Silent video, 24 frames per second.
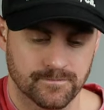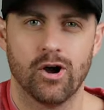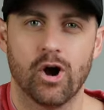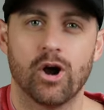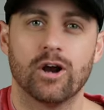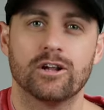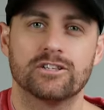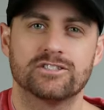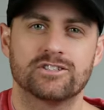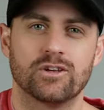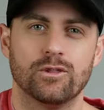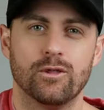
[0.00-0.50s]
All
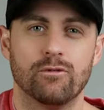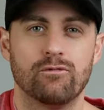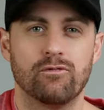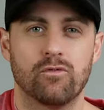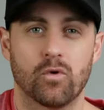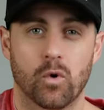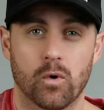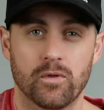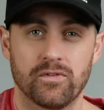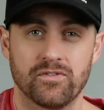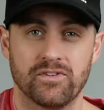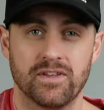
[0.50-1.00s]
right, so the
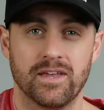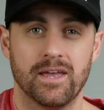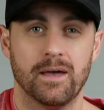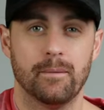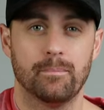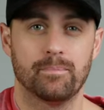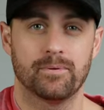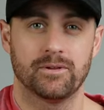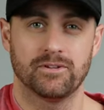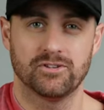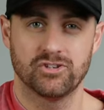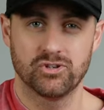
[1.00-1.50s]
fourth
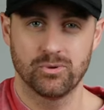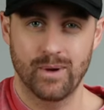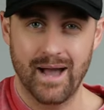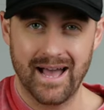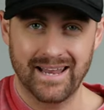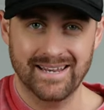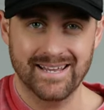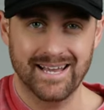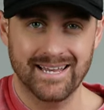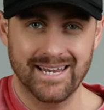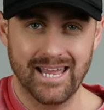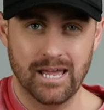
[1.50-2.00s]
tip to
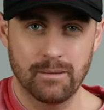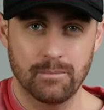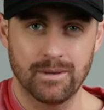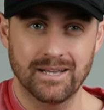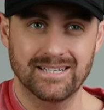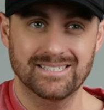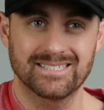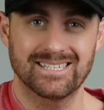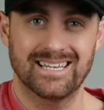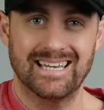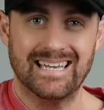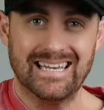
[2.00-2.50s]
add
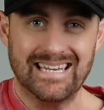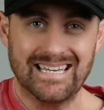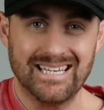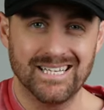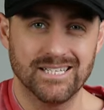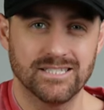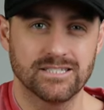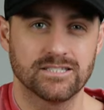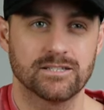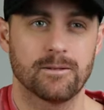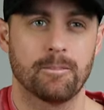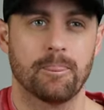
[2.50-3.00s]
dynamics
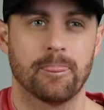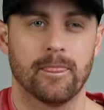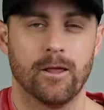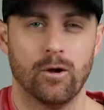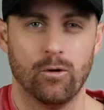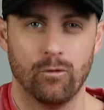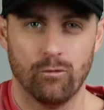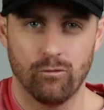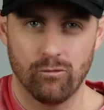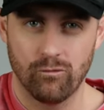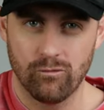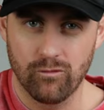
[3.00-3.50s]
is
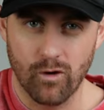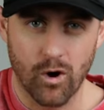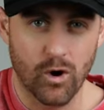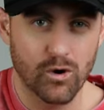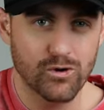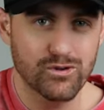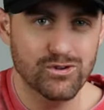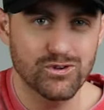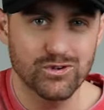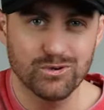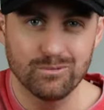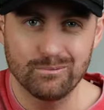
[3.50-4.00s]

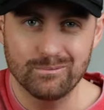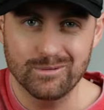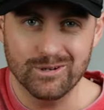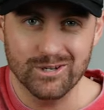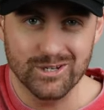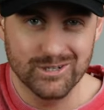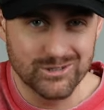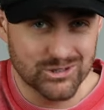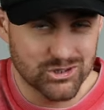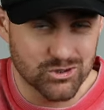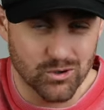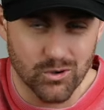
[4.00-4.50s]
volume
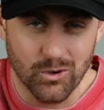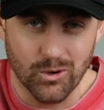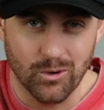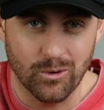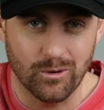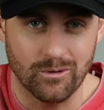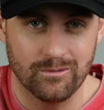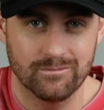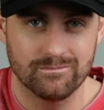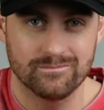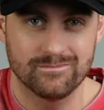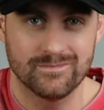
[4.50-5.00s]

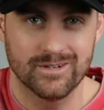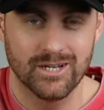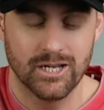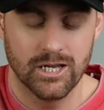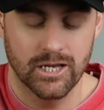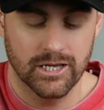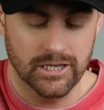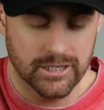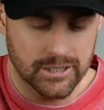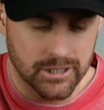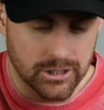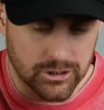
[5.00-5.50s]
control.
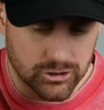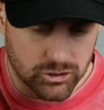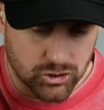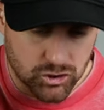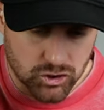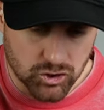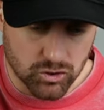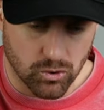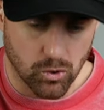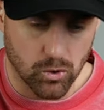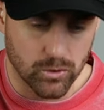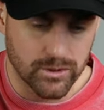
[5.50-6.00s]

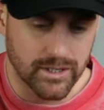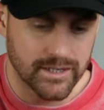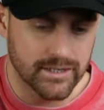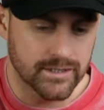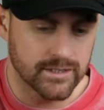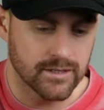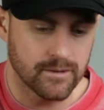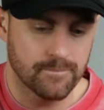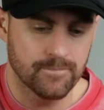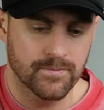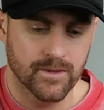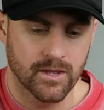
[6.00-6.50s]

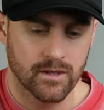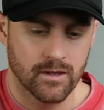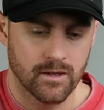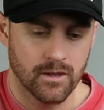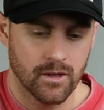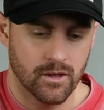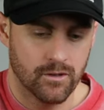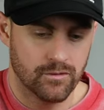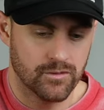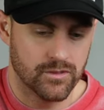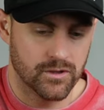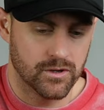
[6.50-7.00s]
Controlling
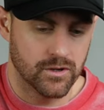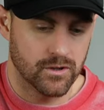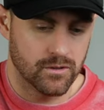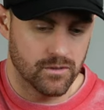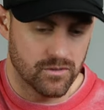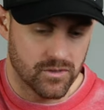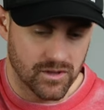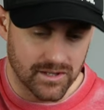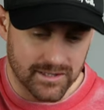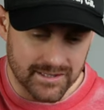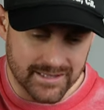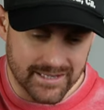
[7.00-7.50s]
the
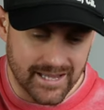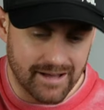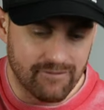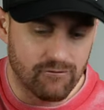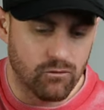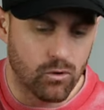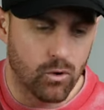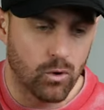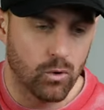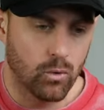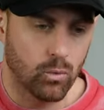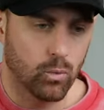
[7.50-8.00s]

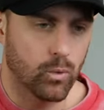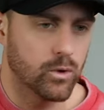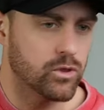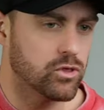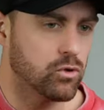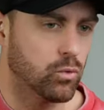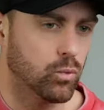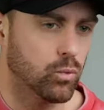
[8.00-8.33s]
level with